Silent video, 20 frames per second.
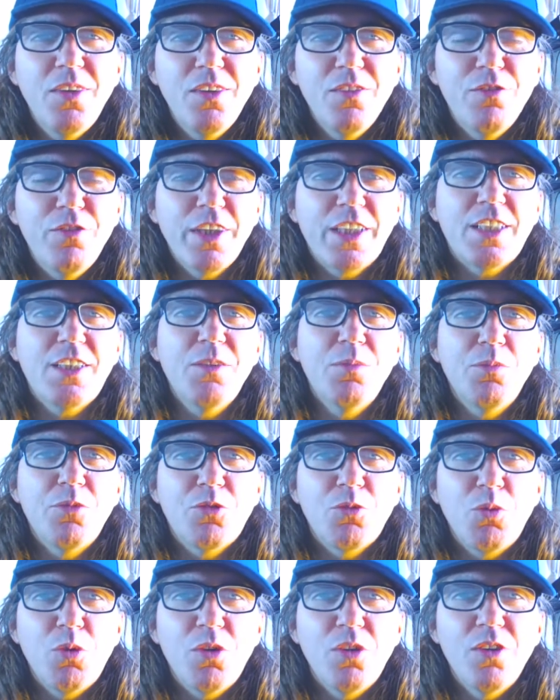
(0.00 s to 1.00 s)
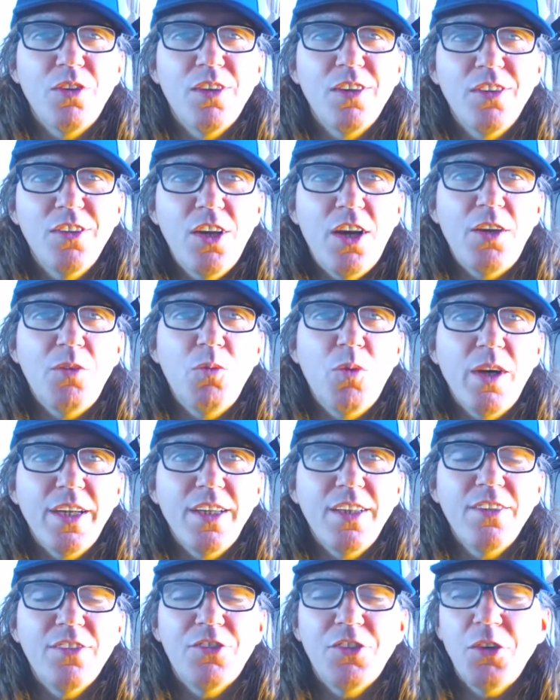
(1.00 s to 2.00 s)
victims were non-white.
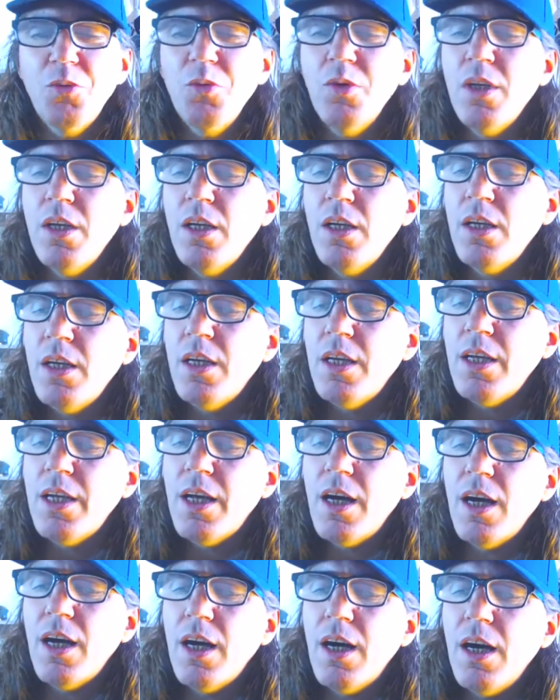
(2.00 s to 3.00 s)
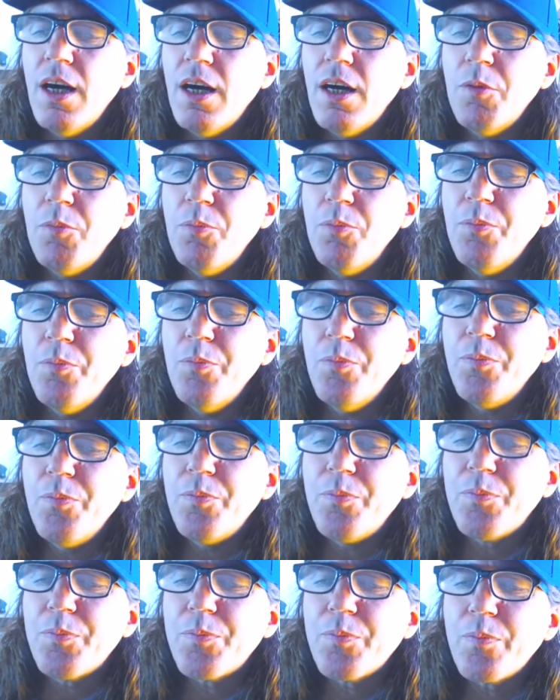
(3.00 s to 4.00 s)
So, um,
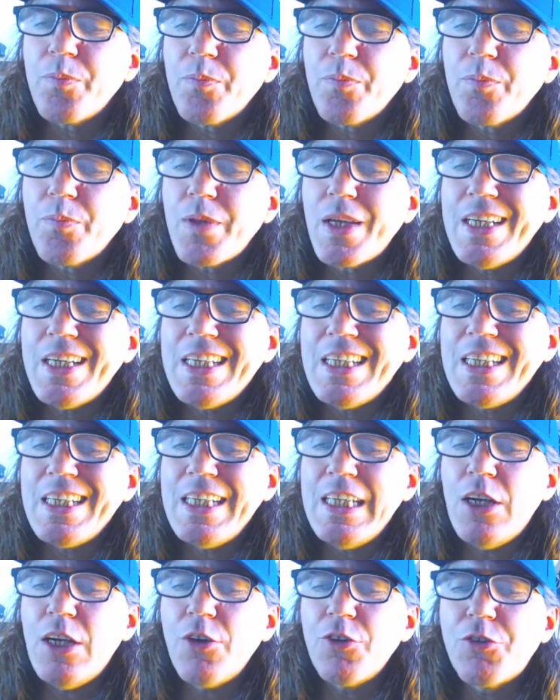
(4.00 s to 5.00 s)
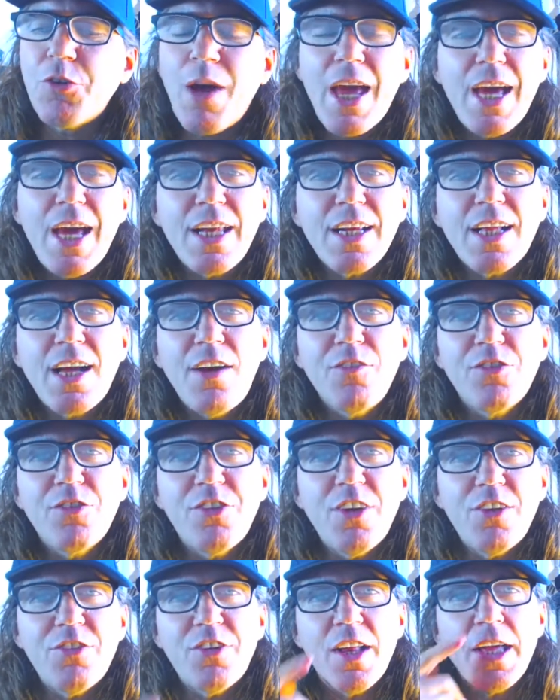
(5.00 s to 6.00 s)
you know, so I had a
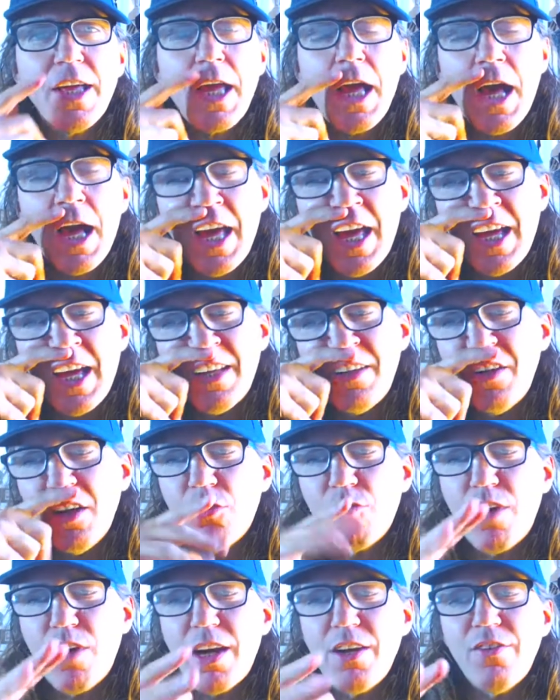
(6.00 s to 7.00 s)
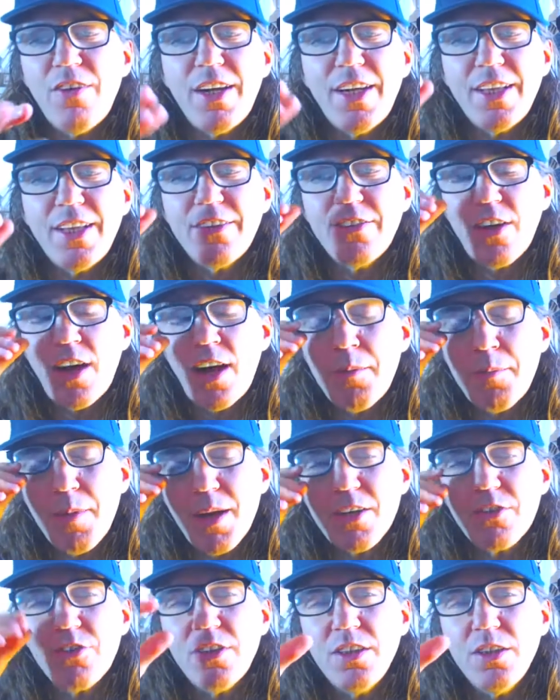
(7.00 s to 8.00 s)
conversation. I, I had uh, right around that time,
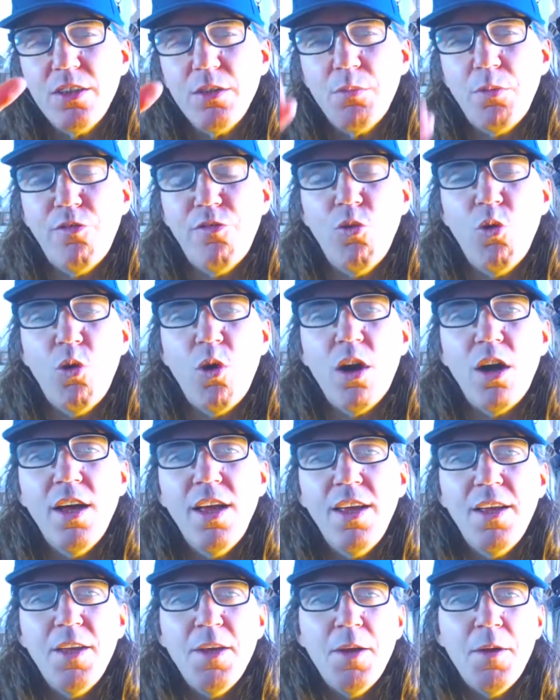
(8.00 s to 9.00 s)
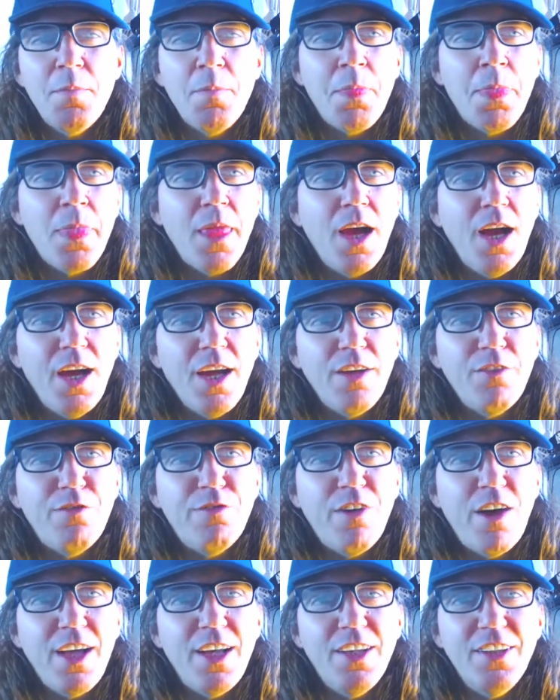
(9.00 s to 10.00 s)
actually a little before, I
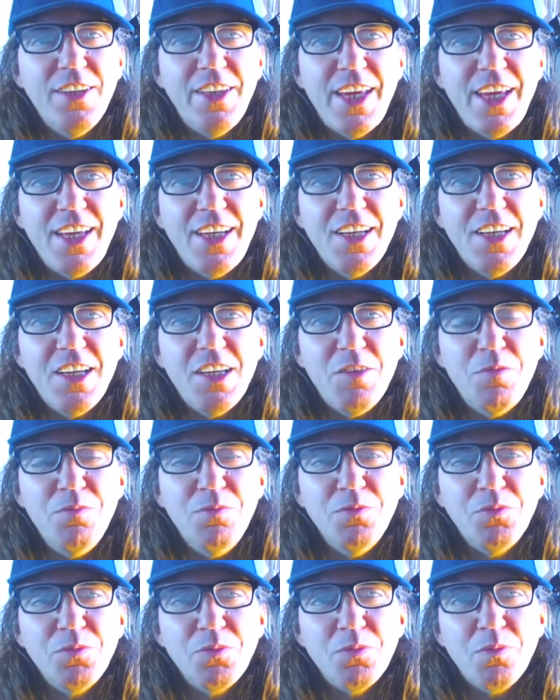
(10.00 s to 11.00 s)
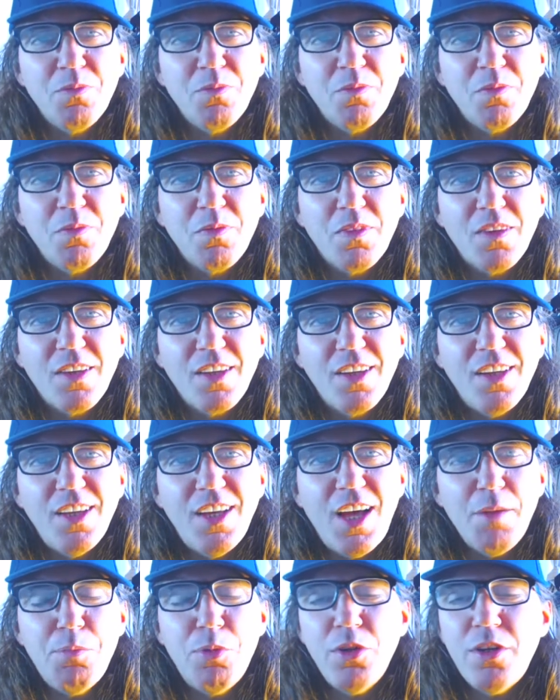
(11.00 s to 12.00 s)
filed a. Um,
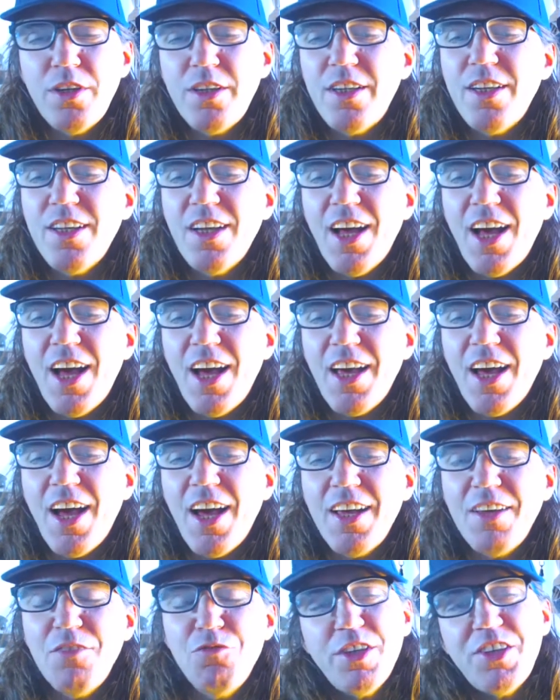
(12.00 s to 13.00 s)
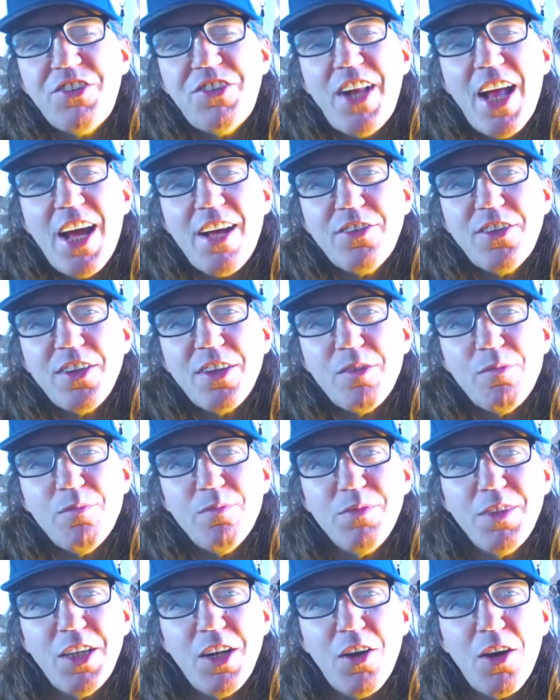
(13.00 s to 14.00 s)
I put in a. I, I reached out to them.
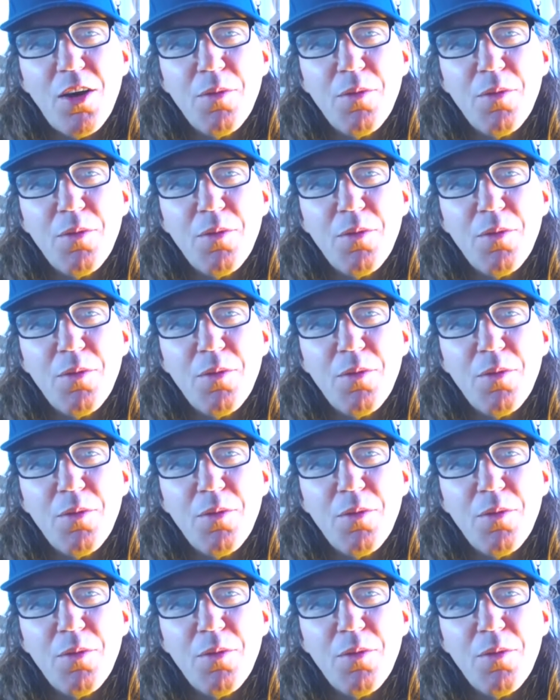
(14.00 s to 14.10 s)
You know, I